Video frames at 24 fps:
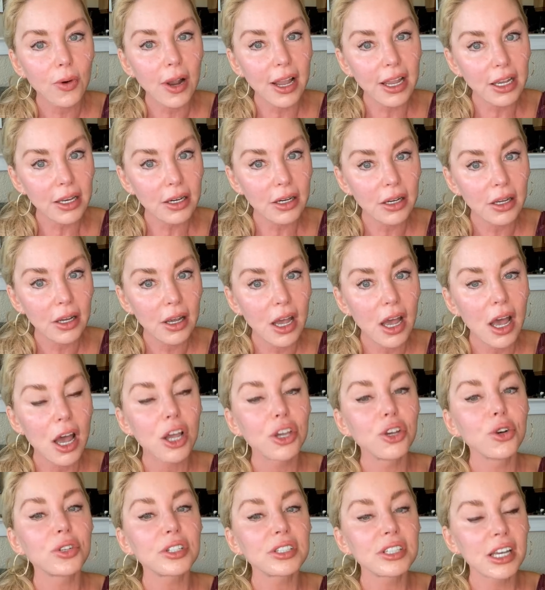right?
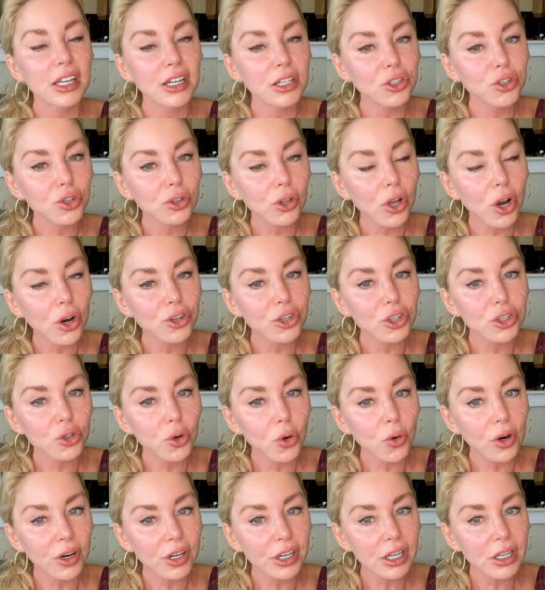Your skin is your
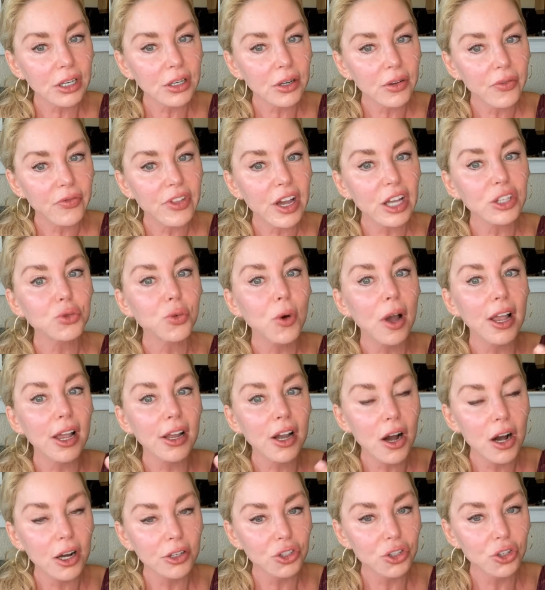largest organ. That's why
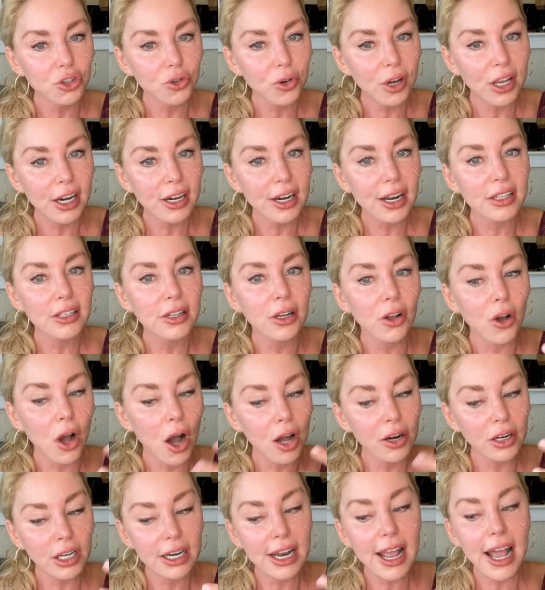I concentrated
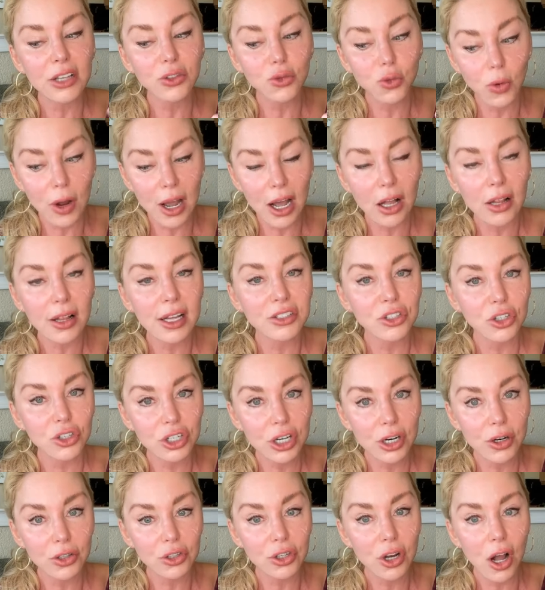on it as well as a
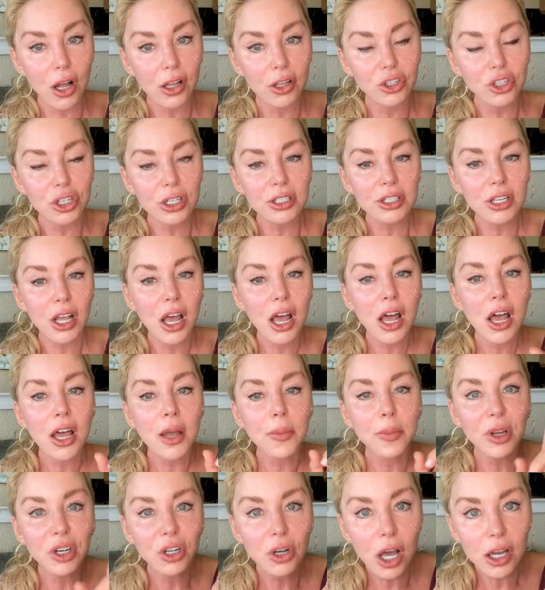gerontologist.
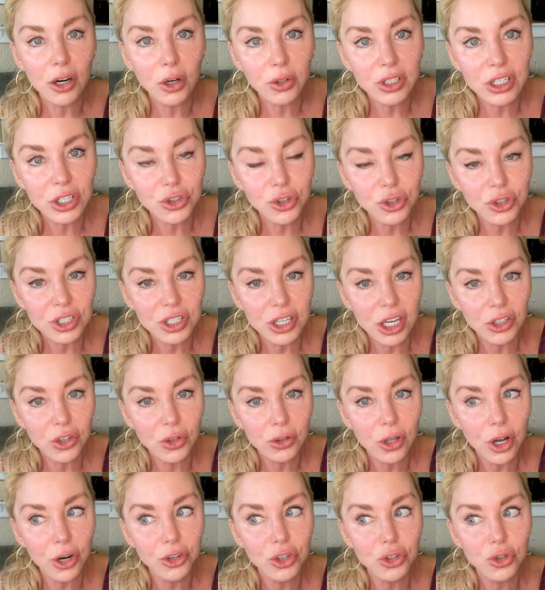But not only is your skin
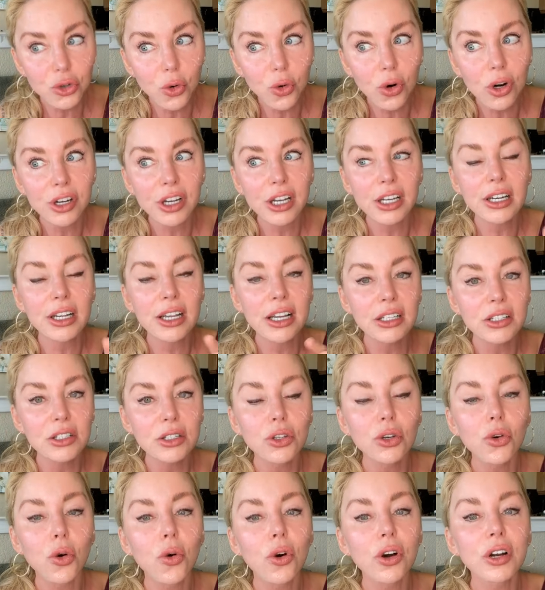your largest organ,
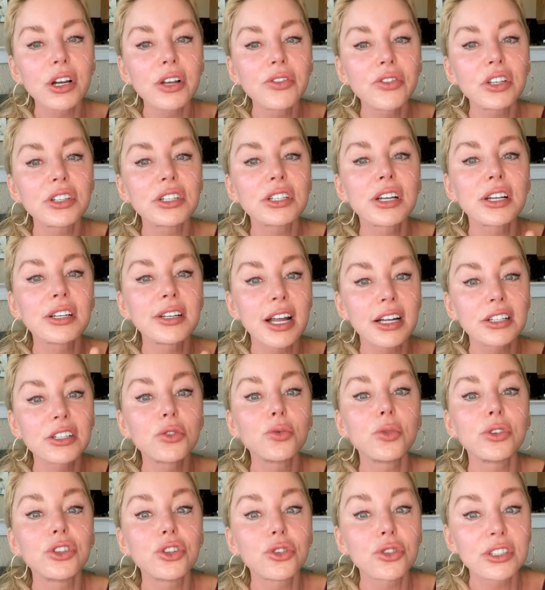it's the organ that's
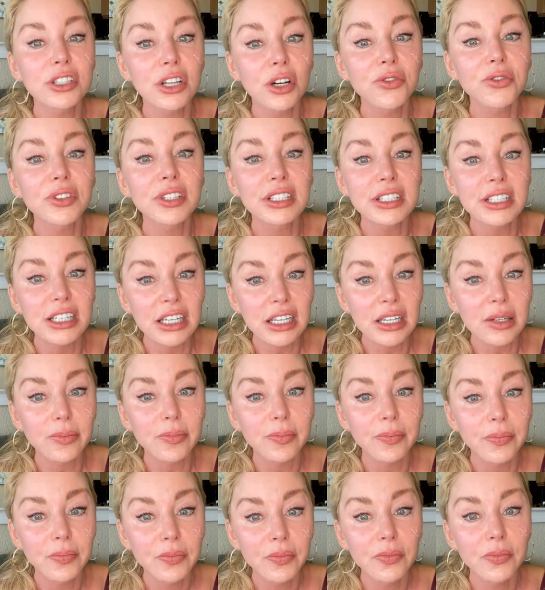connected with your self
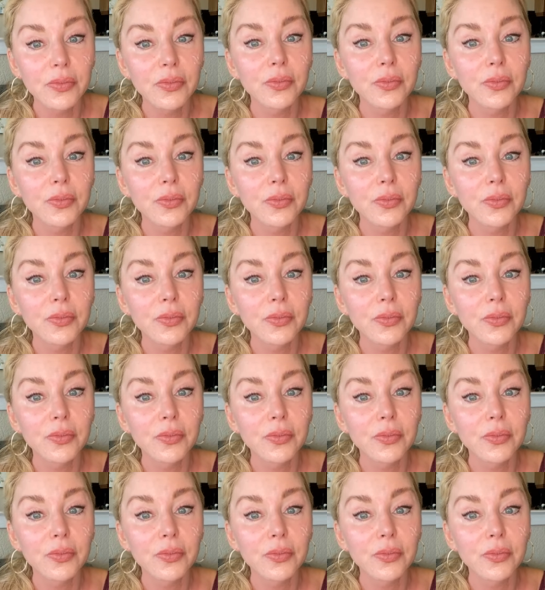esteem,